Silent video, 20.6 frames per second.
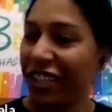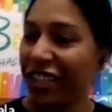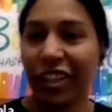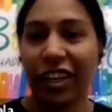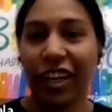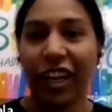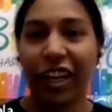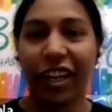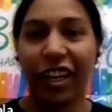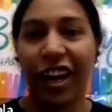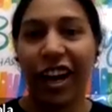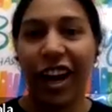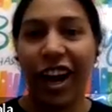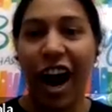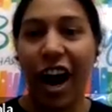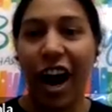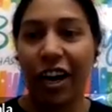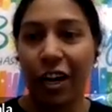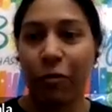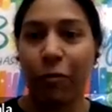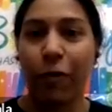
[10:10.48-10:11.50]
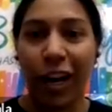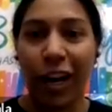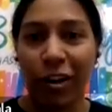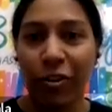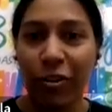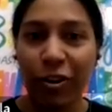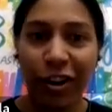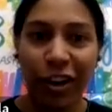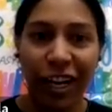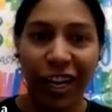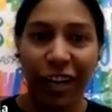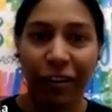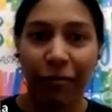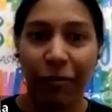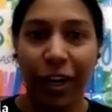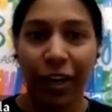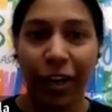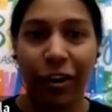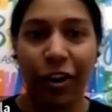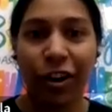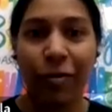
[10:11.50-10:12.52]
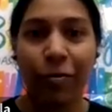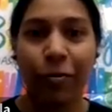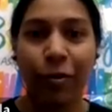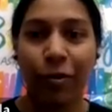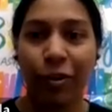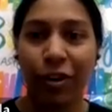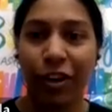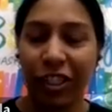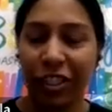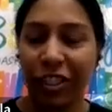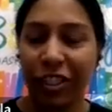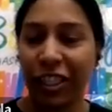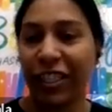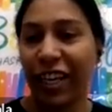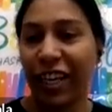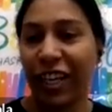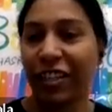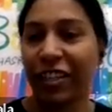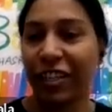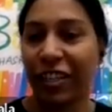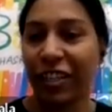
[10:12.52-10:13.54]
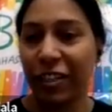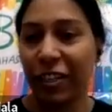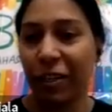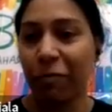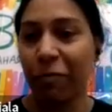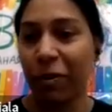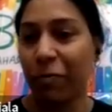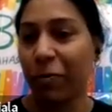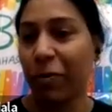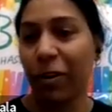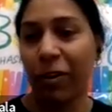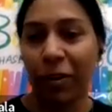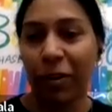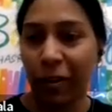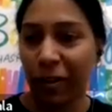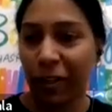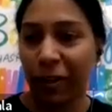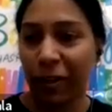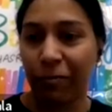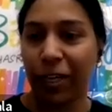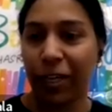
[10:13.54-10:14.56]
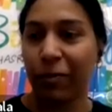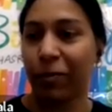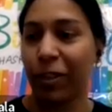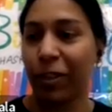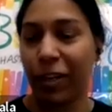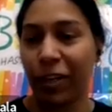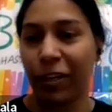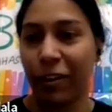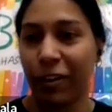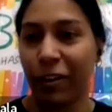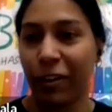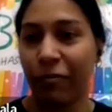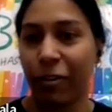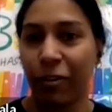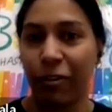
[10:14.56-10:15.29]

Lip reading: are like undervalued. Like when I talk about teaching challenges, then people sometimes are